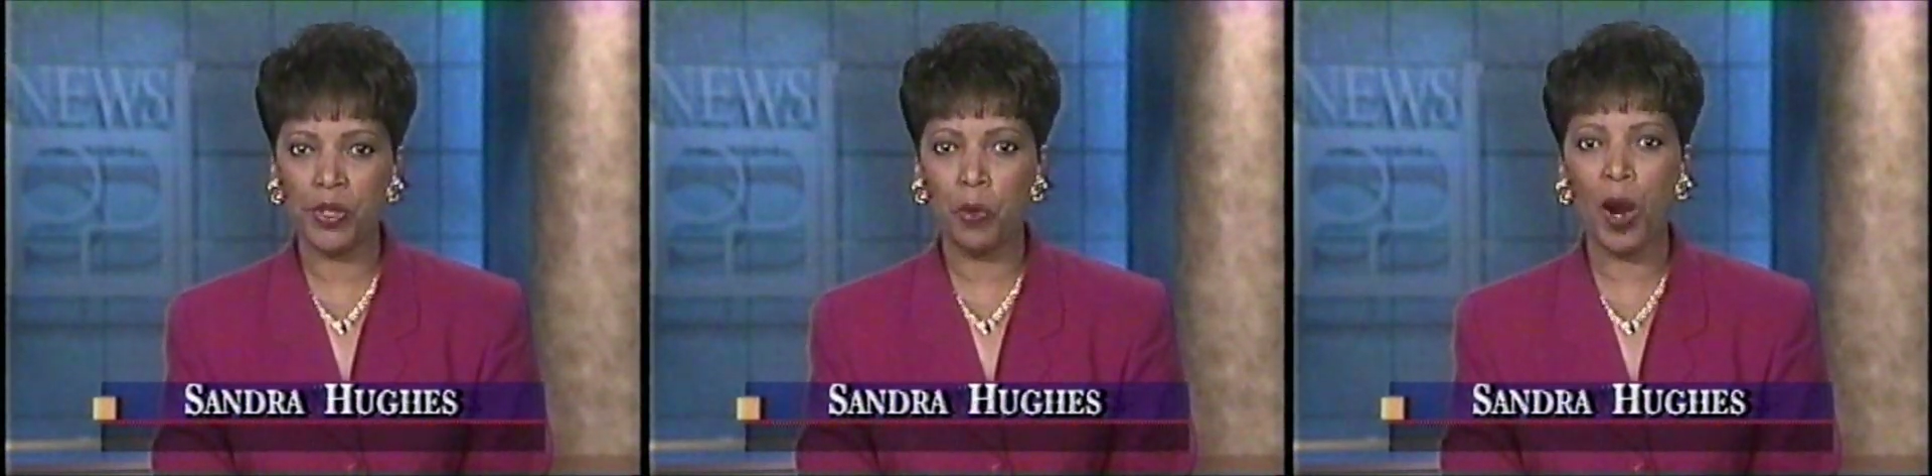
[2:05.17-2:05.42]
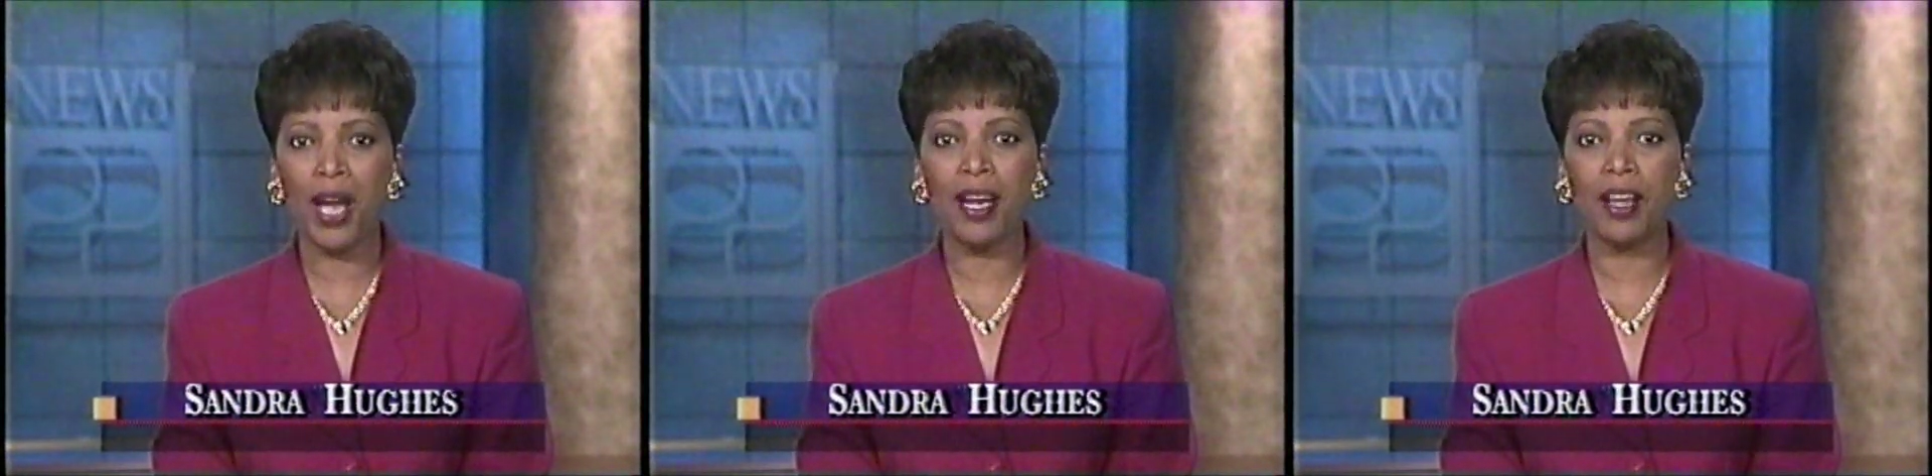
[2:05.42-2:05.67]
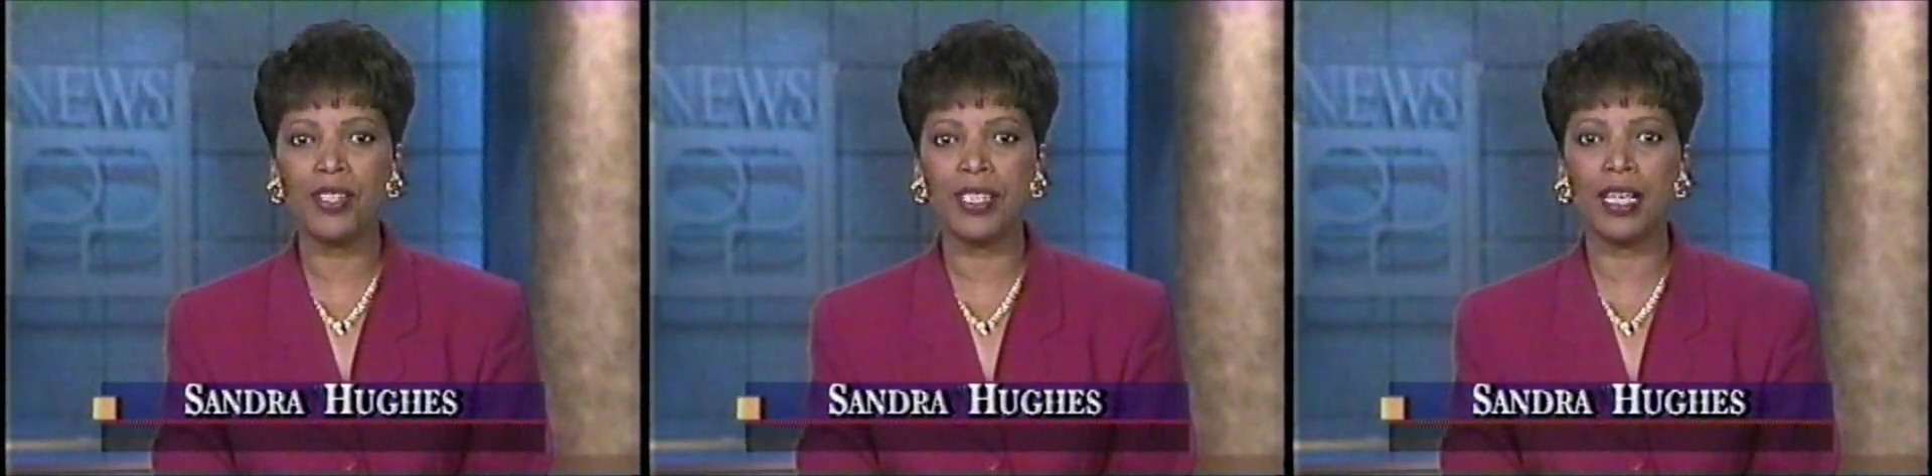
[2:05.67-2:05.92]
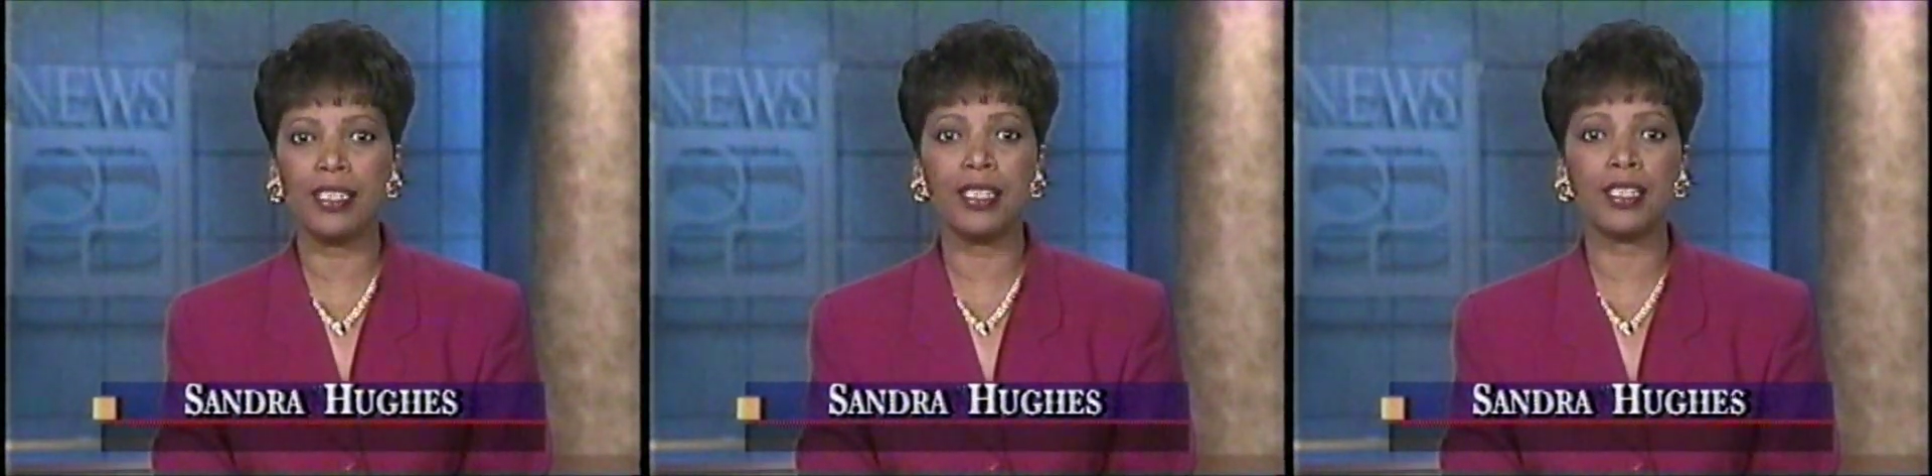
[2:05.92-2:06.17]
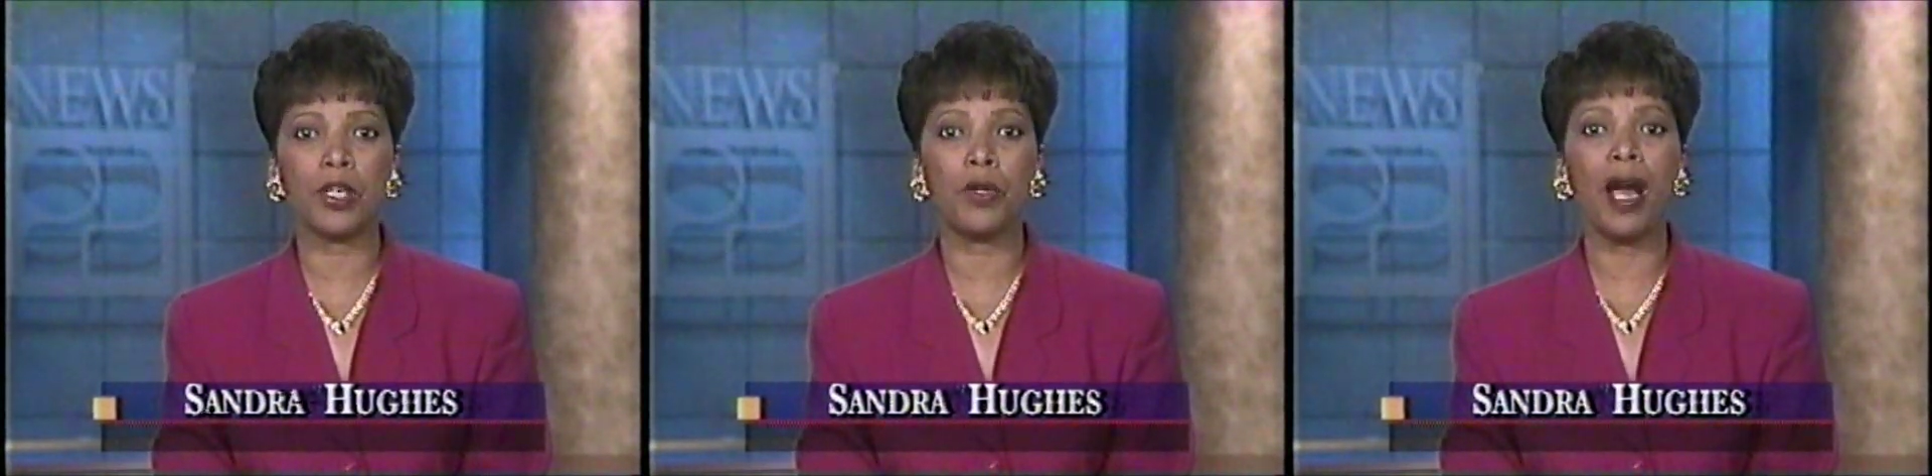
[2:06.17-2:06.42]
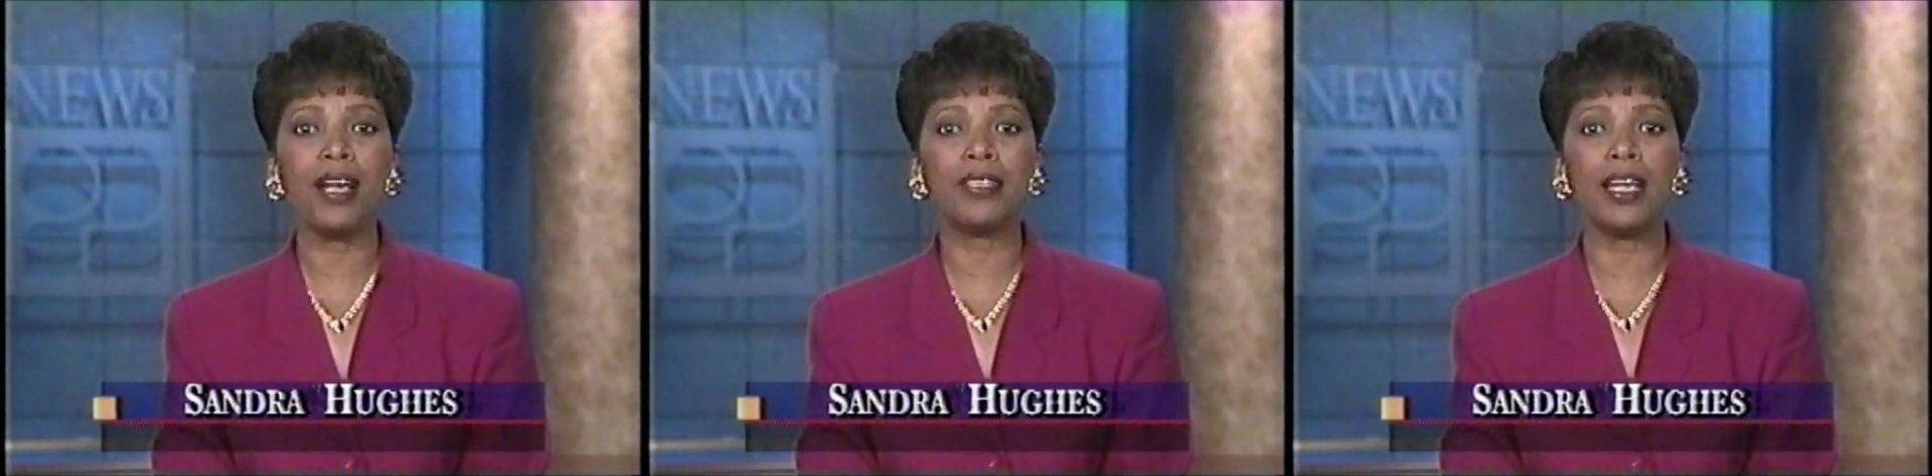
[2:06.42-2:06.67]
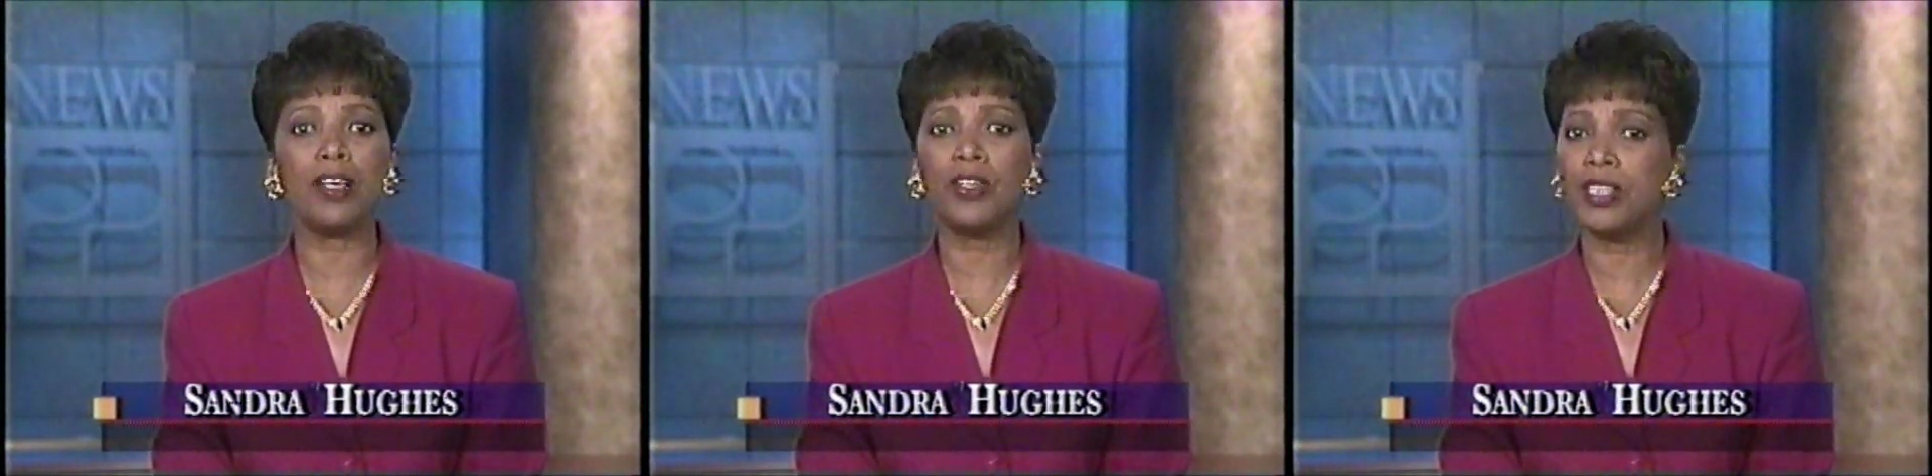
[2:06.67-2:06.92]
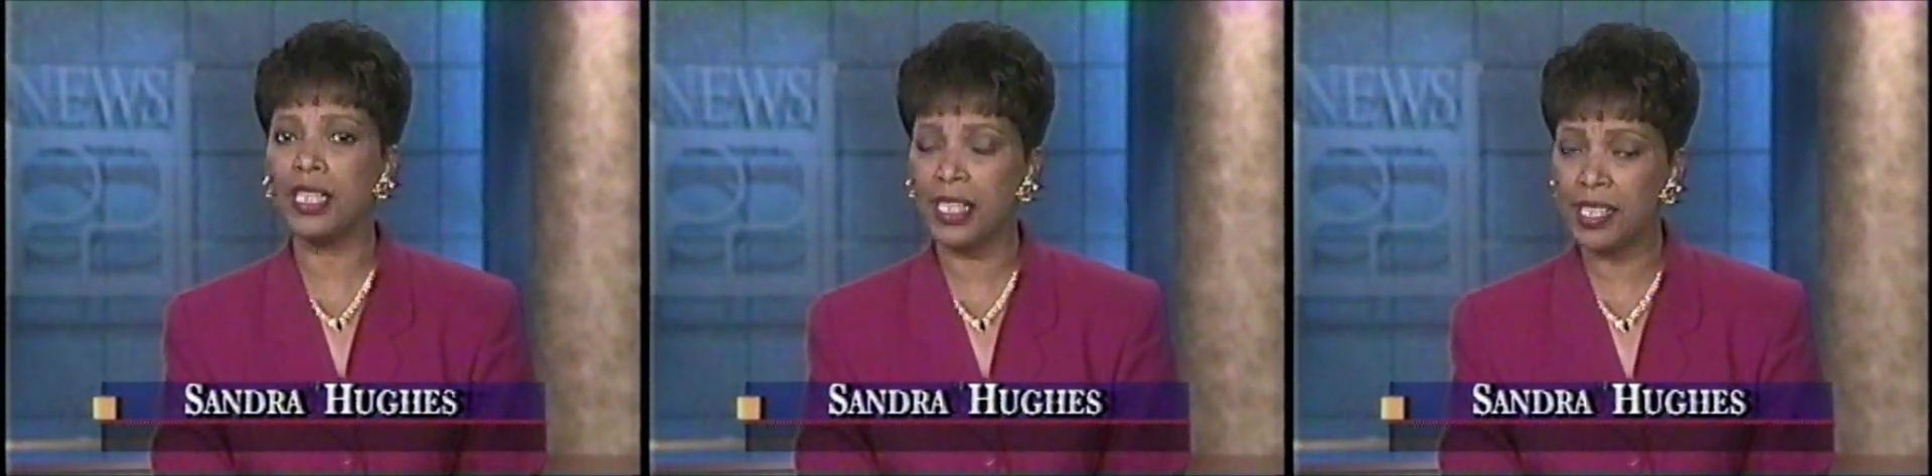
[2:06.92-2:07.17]
the White House says it's a crackdown
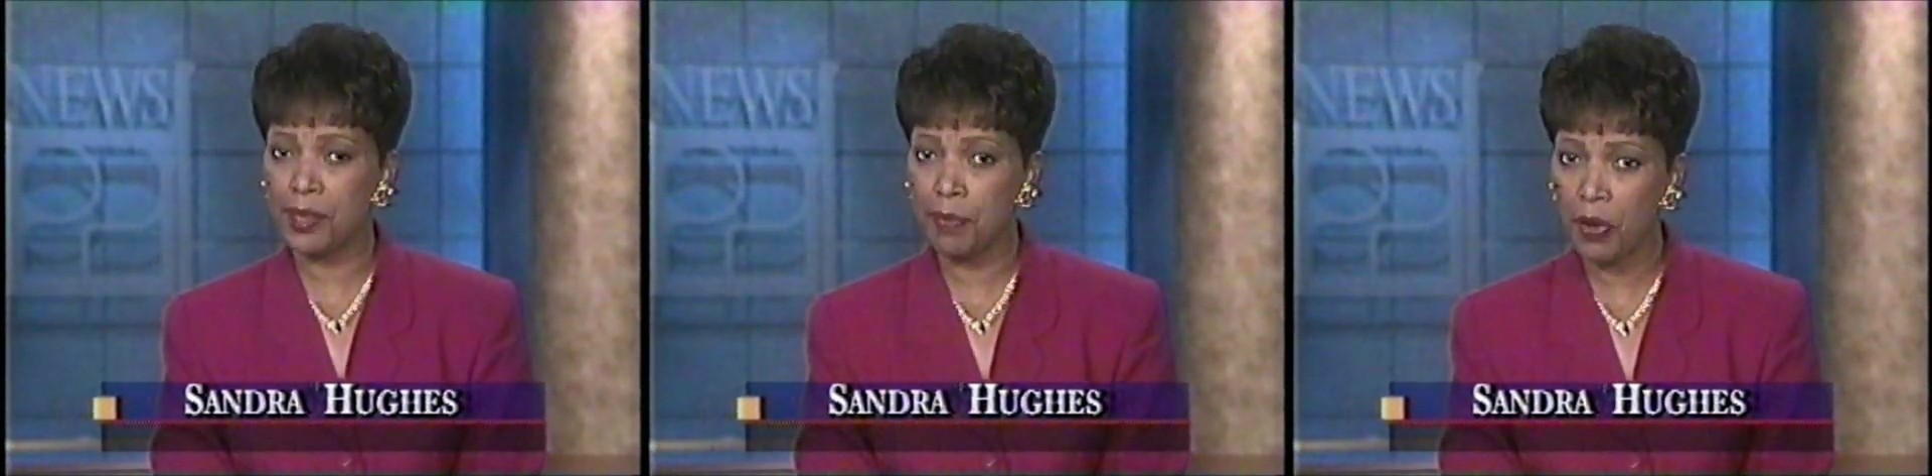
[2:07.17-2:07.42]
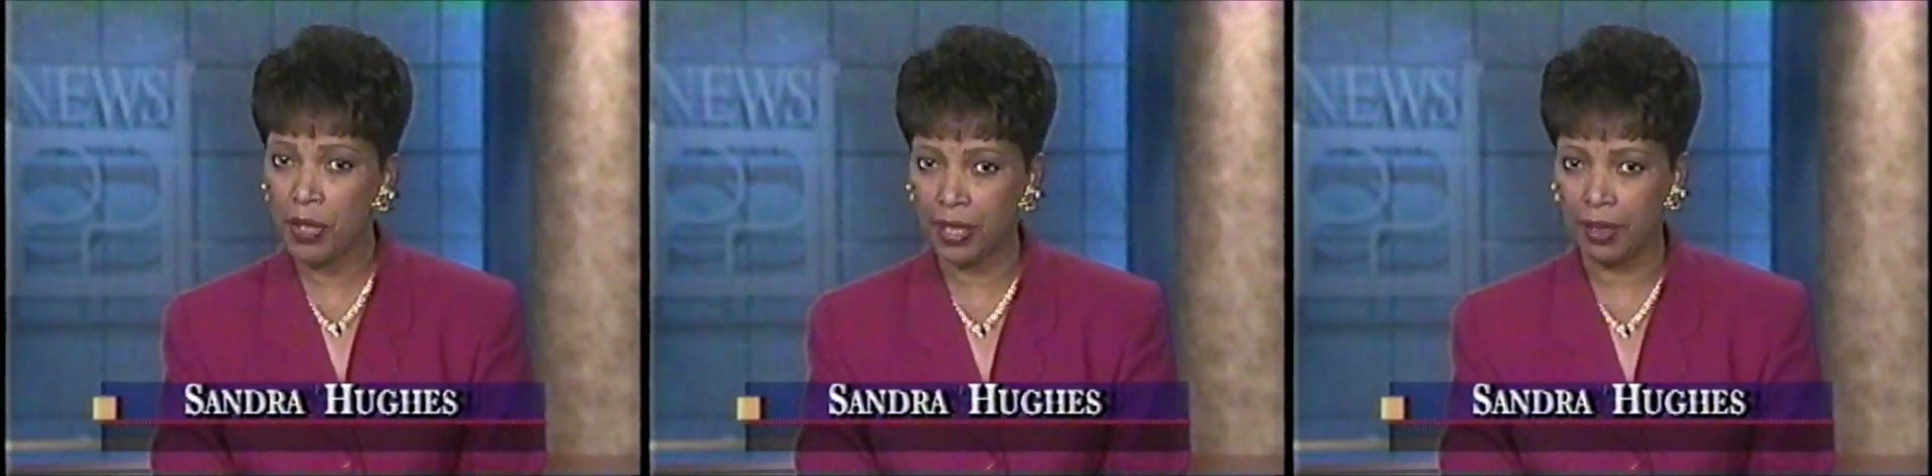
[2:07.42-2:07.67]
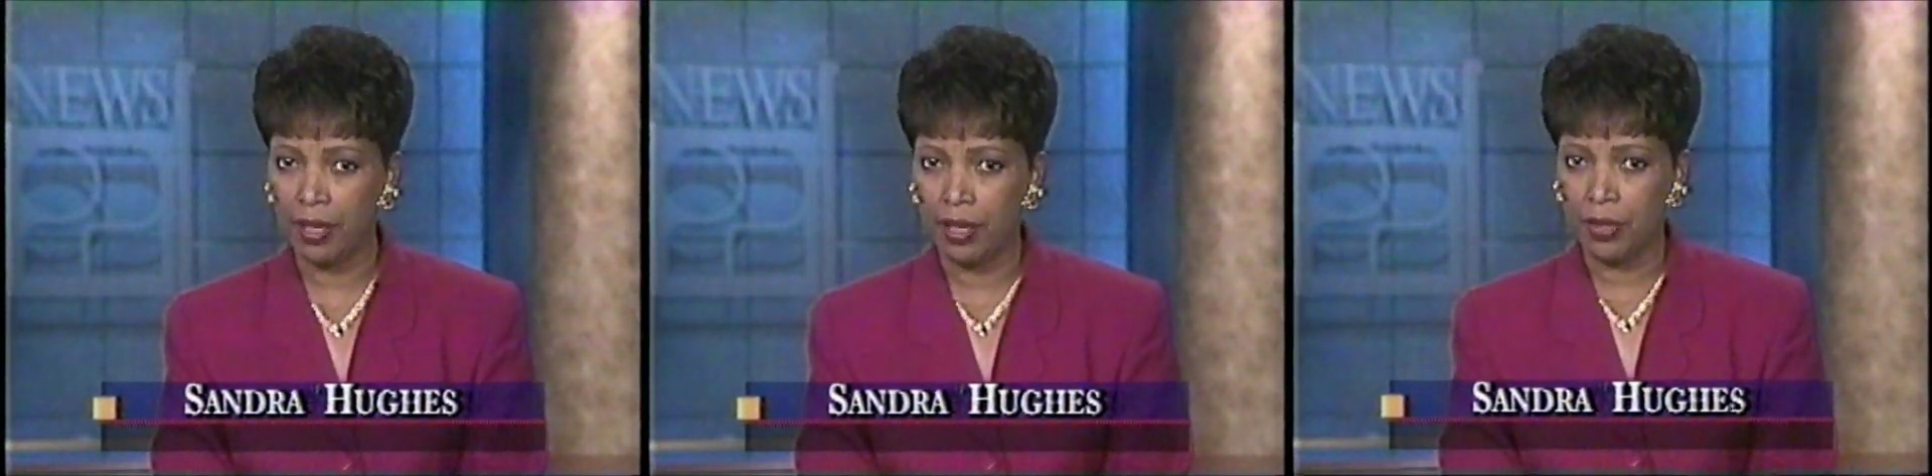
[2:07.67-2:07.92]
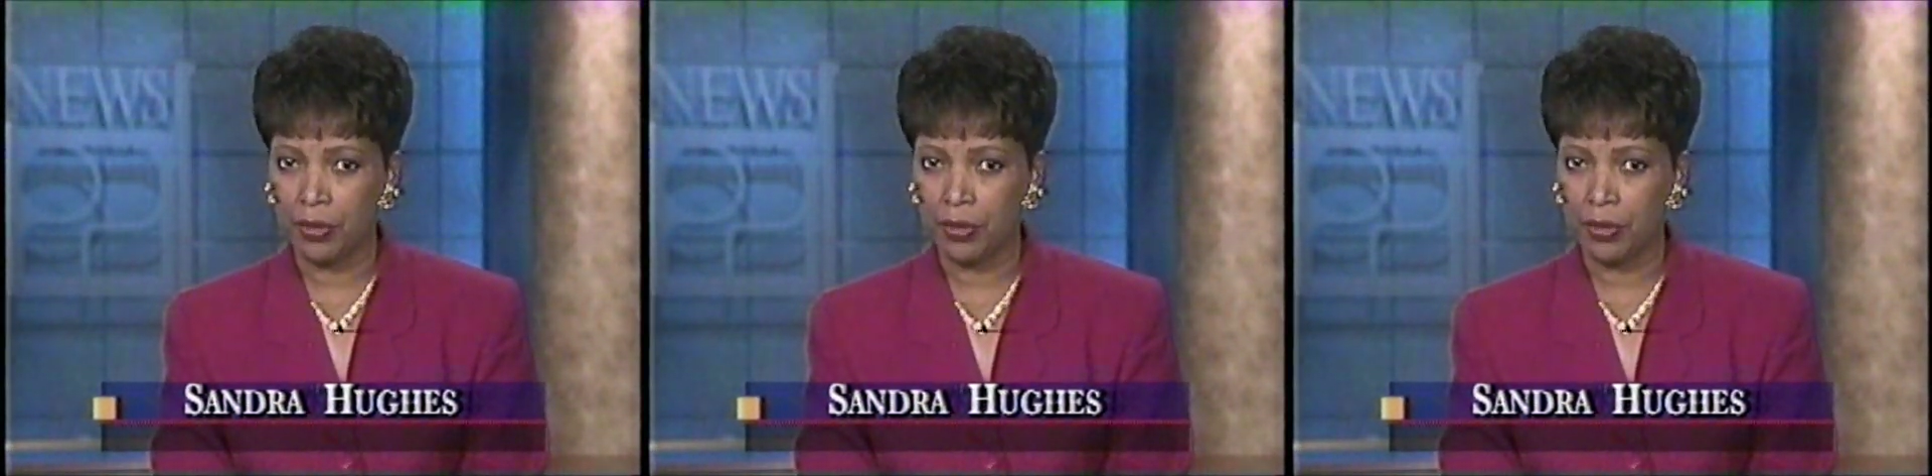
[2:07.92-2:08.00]
on teen smoking.